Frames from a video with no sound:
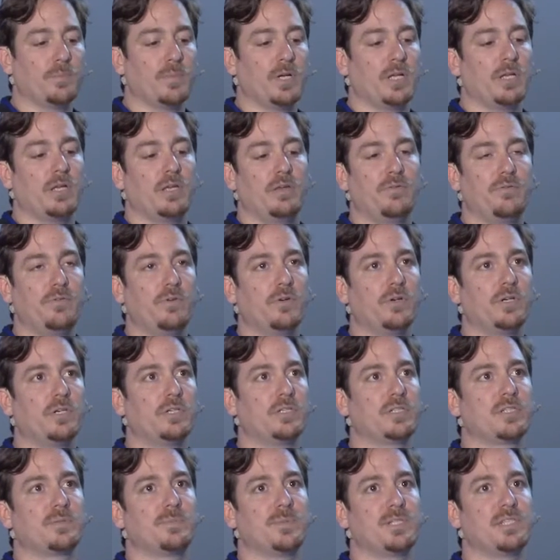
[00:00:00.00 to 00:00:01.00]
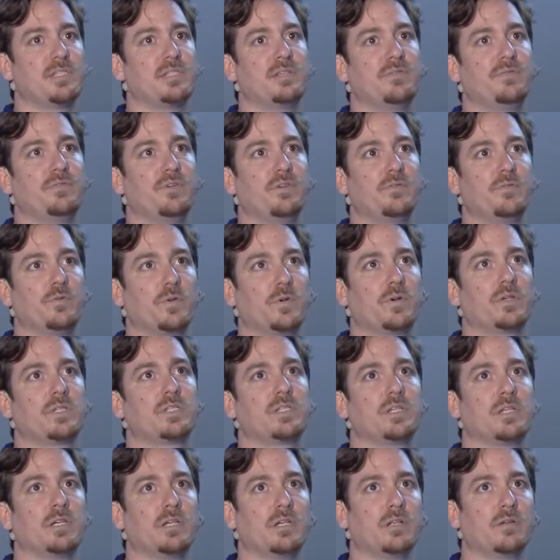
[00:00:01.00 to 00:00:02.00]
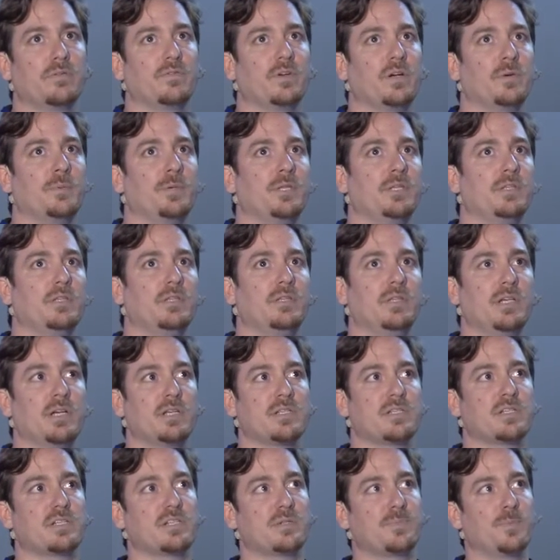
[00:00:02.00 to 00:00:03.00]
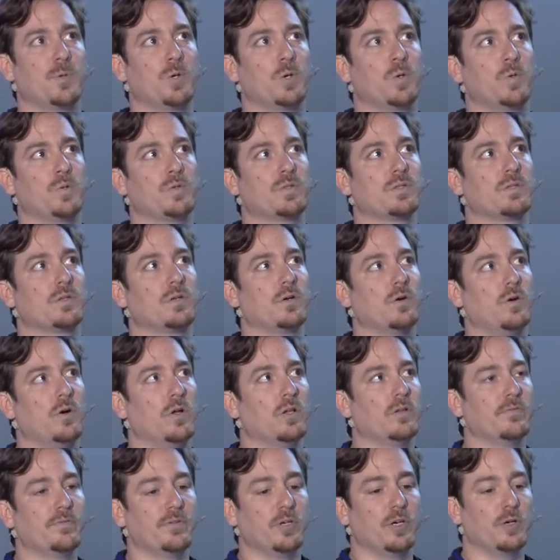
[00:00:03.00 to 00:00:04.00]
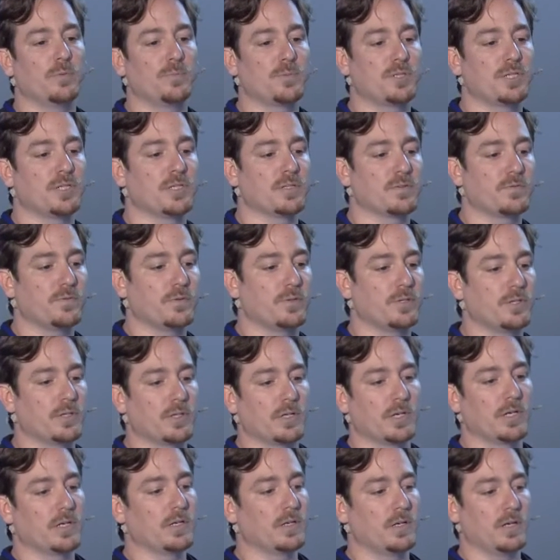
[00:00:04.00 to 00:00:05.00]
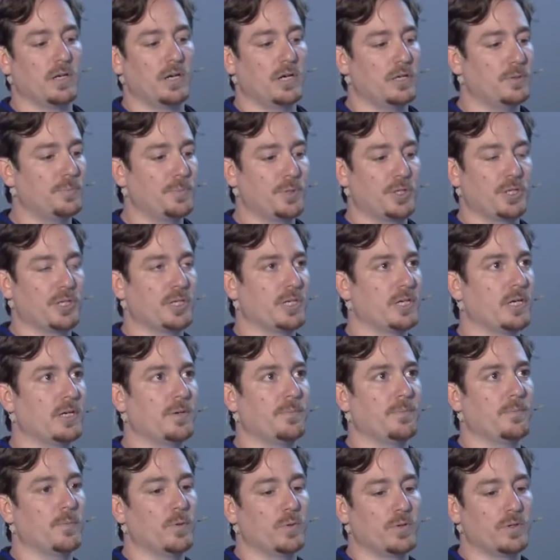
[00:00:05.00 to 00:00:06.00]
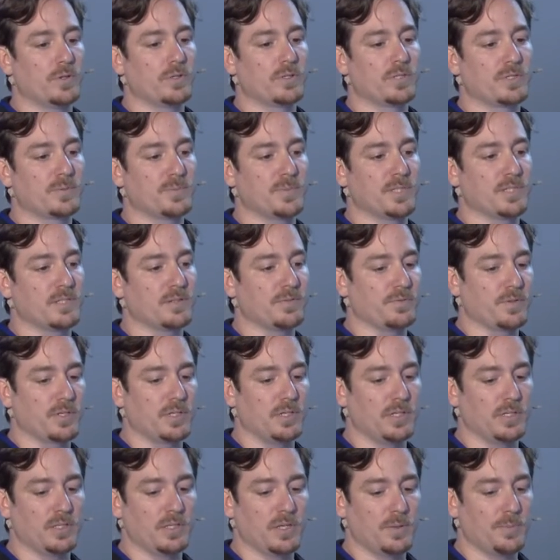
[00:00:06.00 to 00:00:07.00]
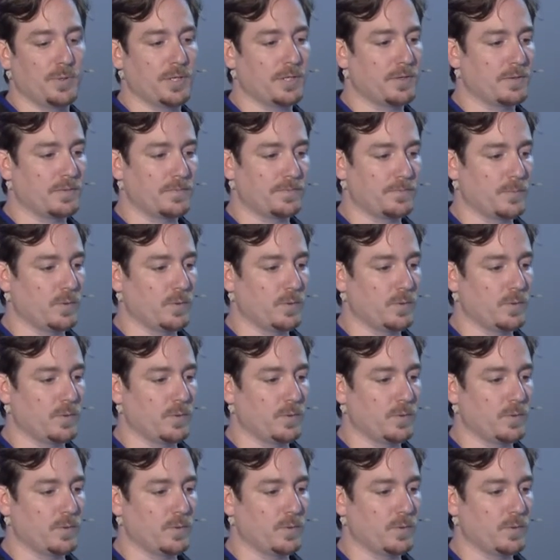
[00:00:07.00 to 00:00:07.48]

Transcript: But if you're specific for a single environment, it does expose all the options for RPM or specifically Debian.